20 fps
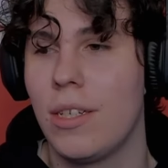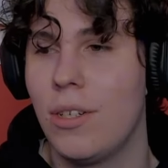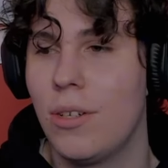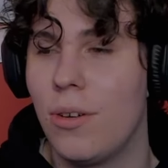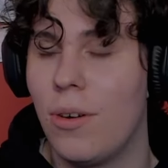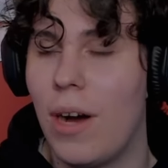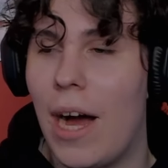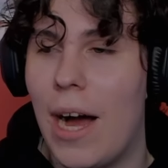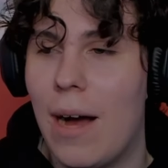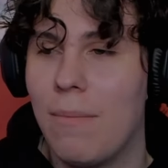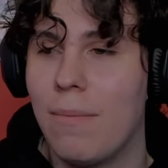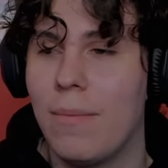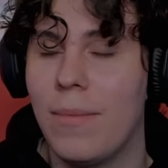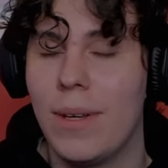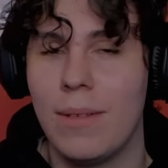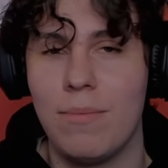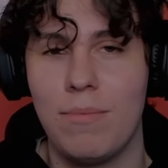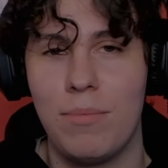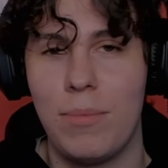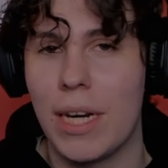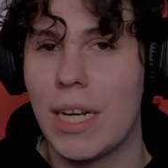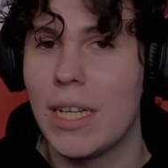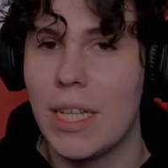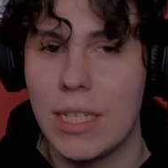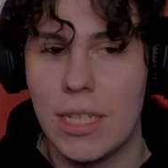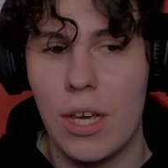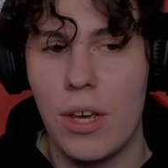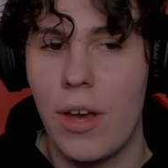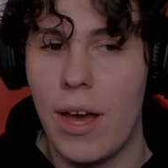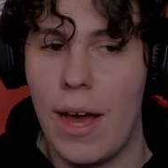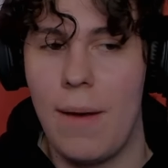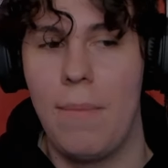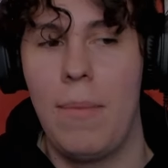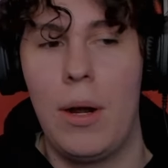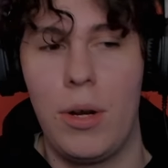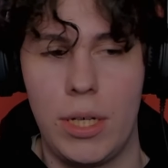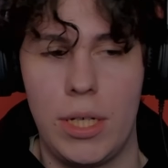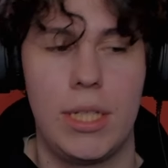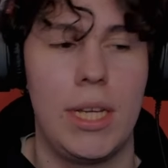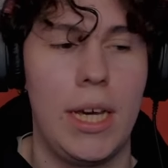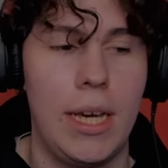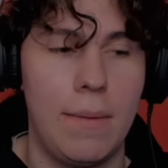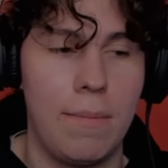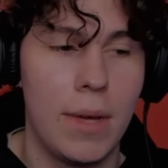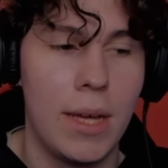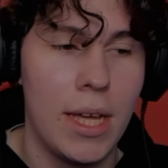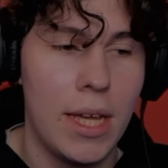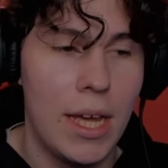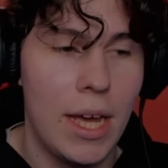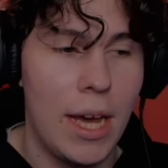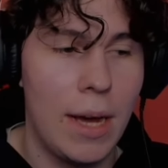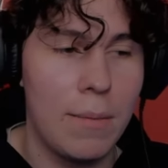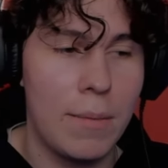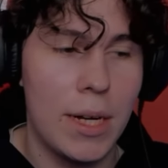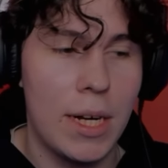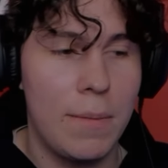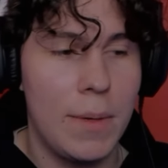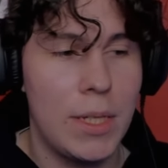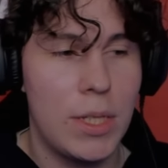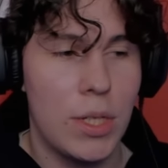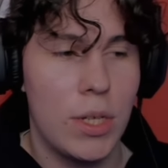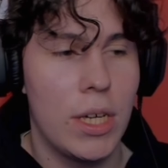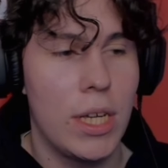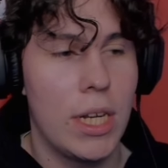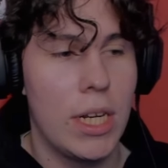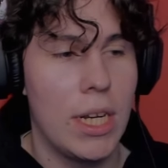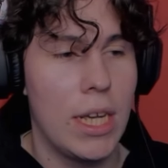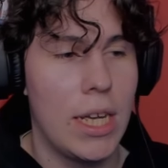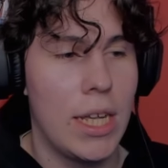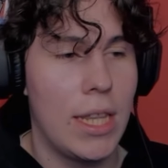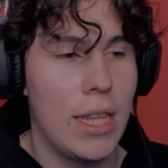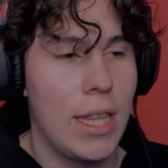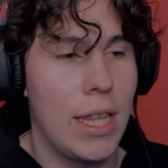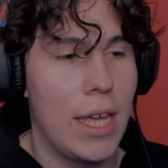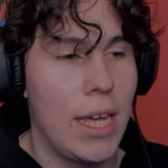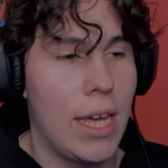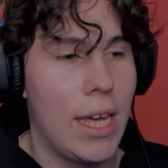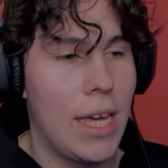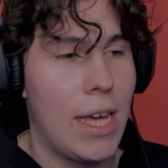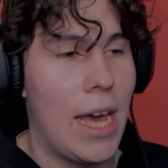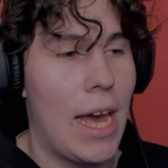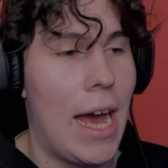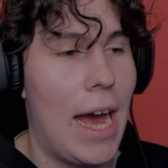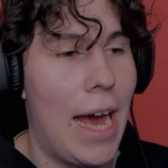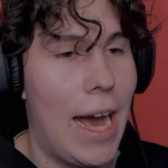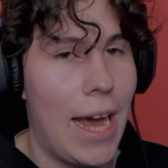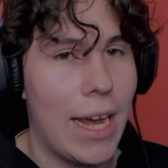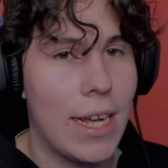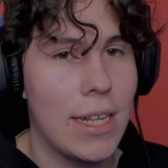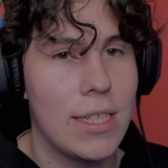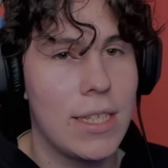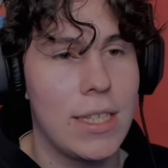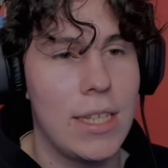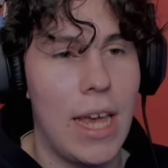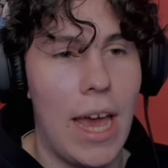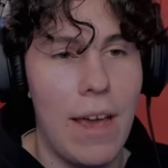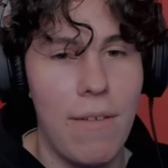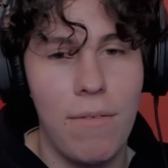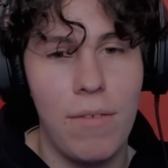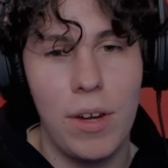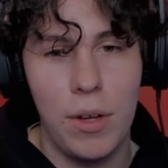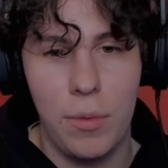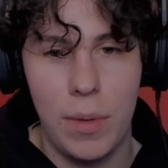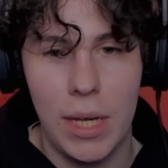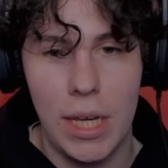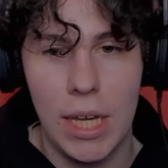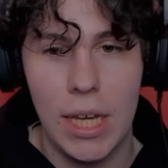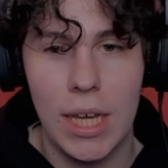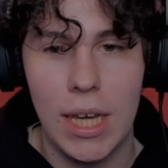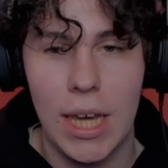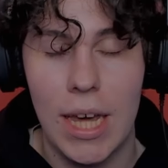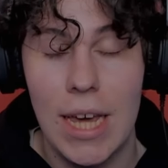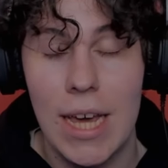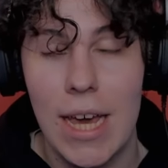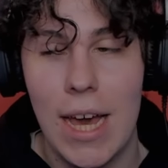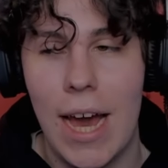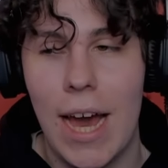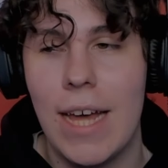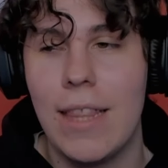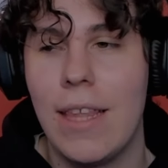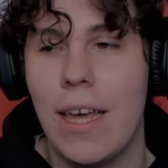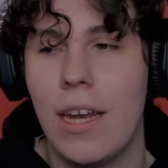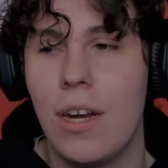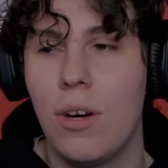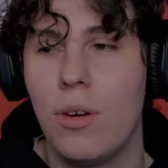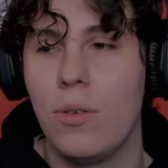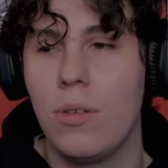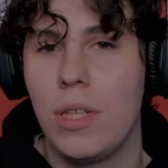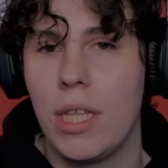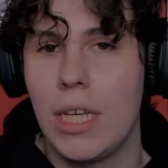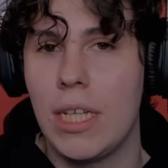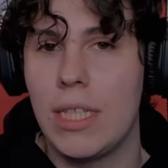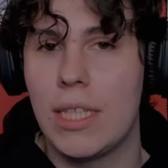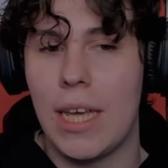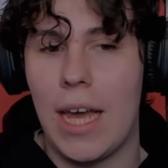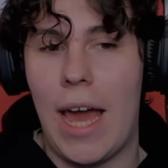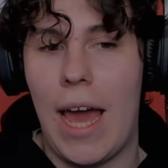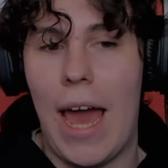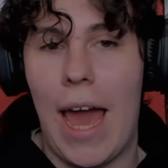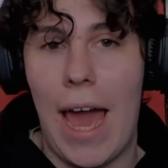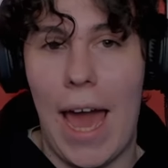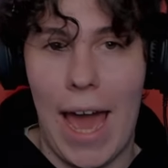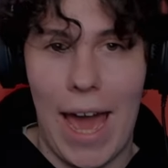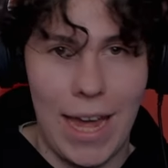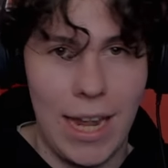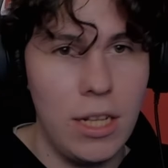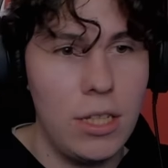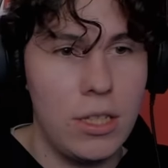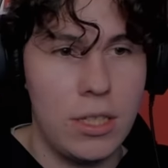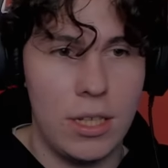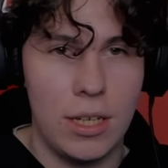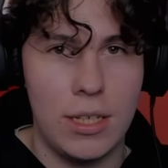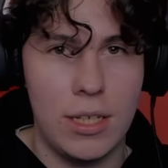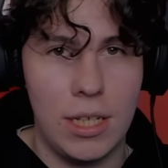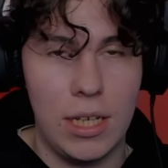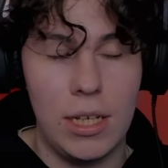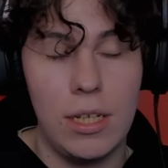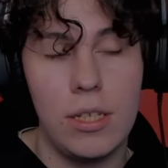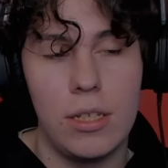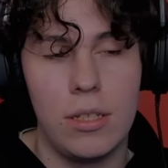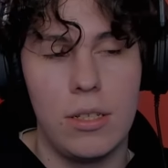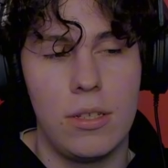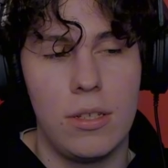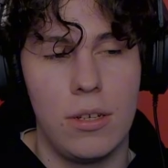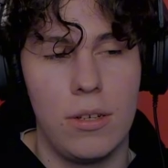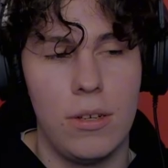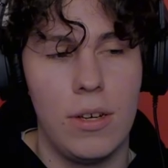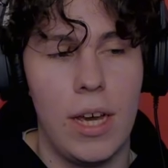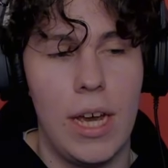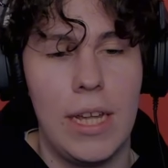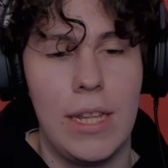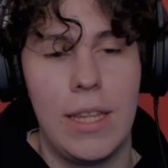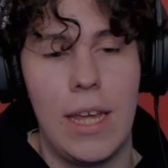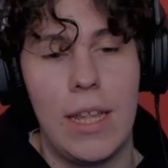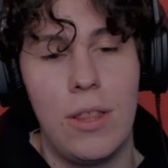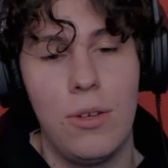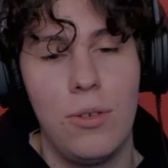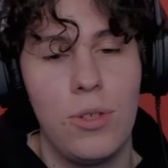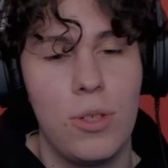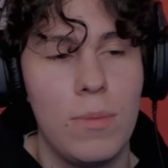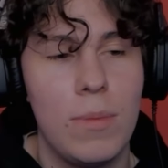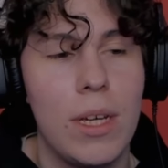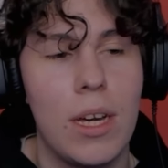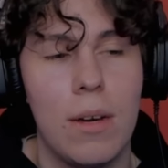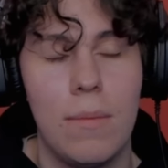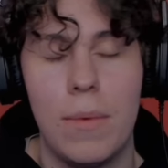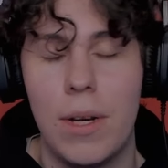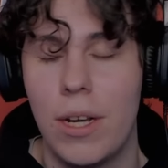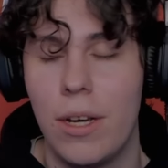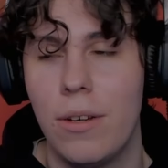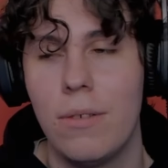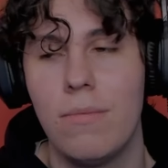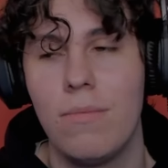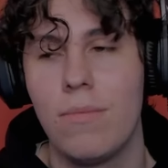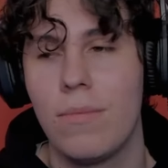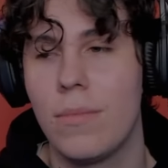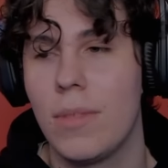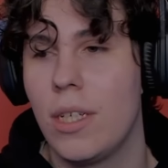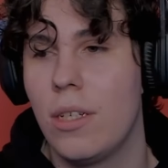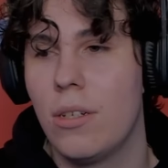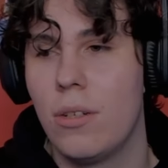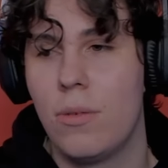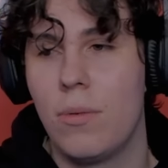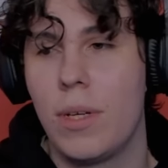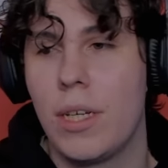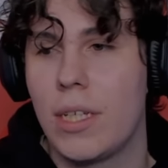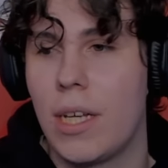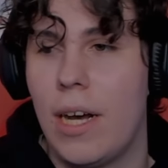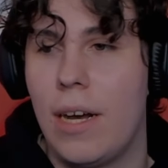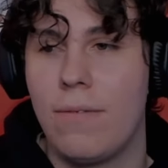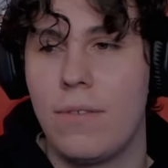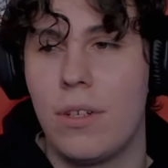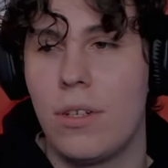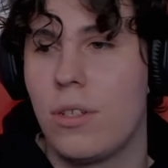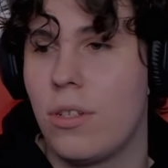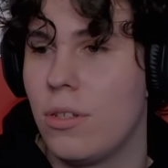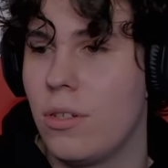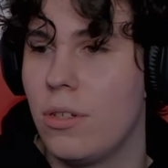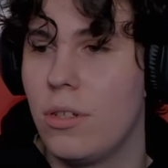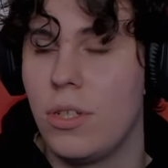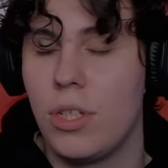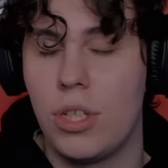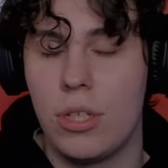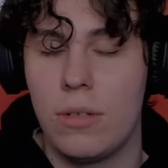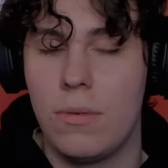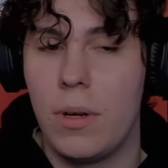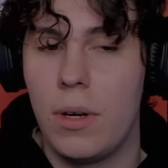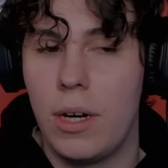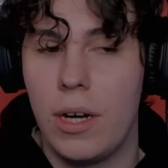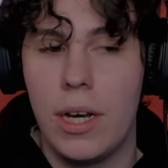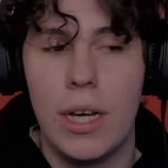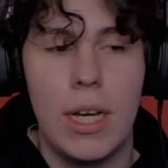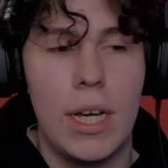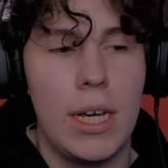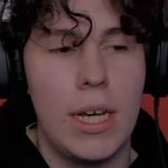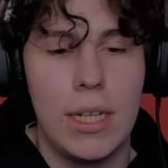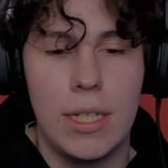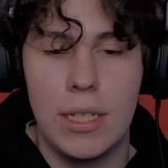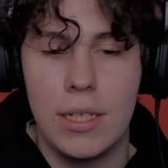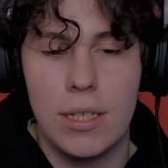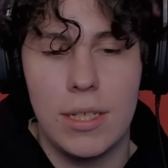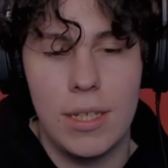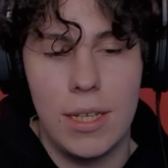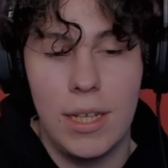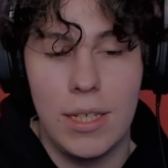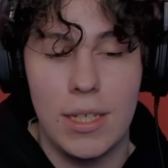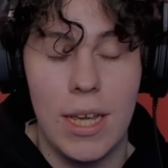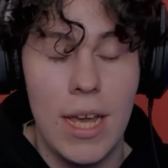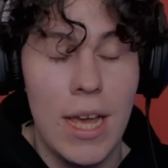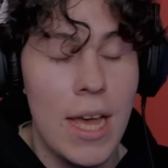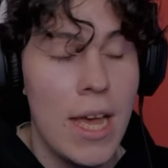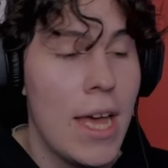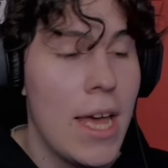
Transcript: You know, I'm bringing this out at a brilliant time. I'm going to be doing the acts every week, and then it'll lead into season two, and then those will be coming out, you know, weeks after. So do you know what? Slays.